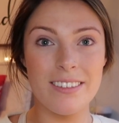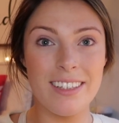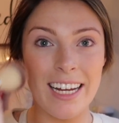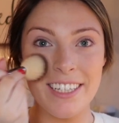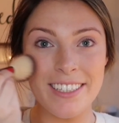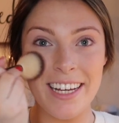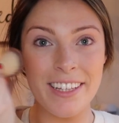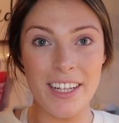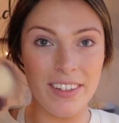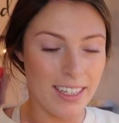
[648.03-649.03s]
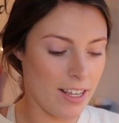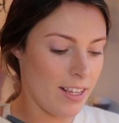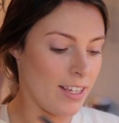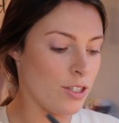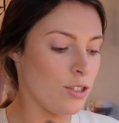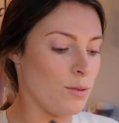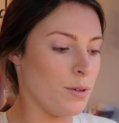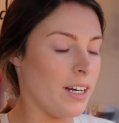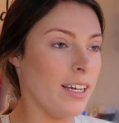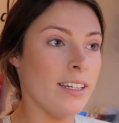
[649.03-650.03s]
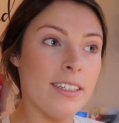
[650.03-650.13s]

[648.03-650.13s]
I love it. I think it's so pretty.